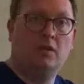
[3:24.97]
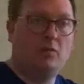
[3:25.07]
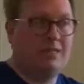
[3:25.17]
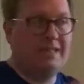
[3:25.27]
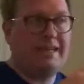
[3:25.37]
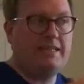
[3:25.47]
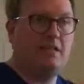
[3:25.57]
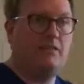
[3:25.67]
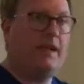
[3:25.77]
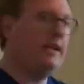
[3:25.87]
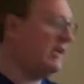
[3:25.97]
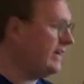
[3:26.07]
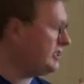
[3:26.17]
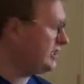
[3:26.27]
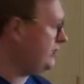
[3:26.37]
With data domain in
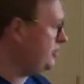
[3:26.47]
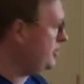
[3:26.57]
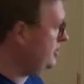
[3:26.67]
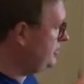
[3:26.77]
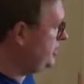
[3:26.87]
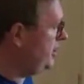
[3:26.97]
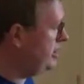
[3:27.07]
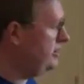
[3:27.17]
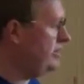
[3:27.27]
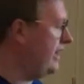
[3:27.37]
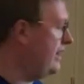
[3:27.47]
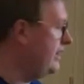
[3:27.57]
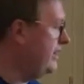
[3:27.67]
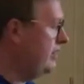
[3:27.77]
our solutions, you can do that,